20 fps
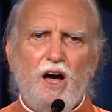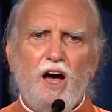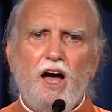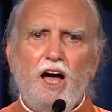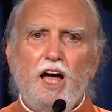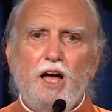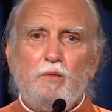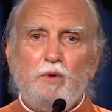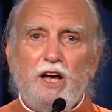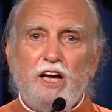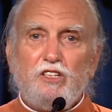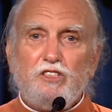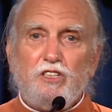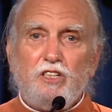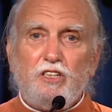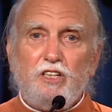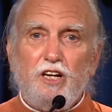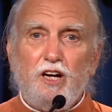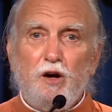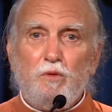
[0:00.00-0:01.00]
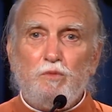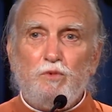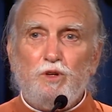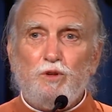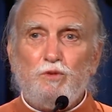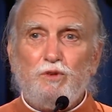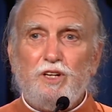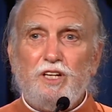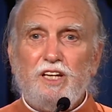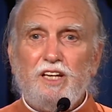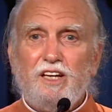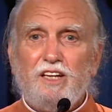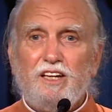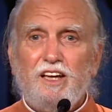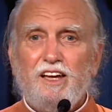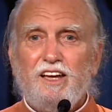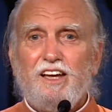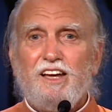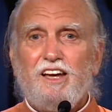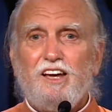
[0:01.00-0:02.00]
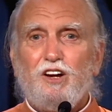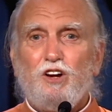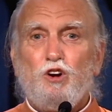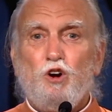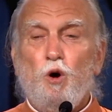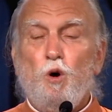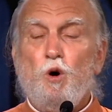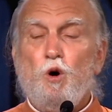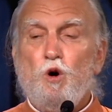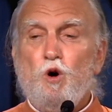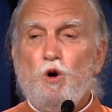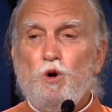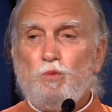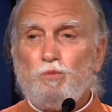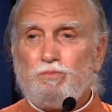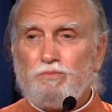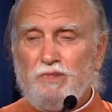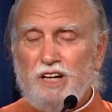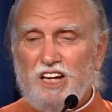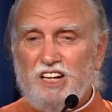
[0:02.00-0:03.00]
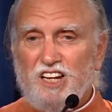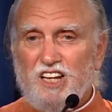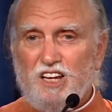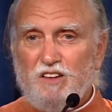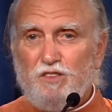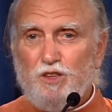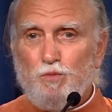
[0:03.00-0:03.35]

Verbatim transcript: Time has to come when we go home and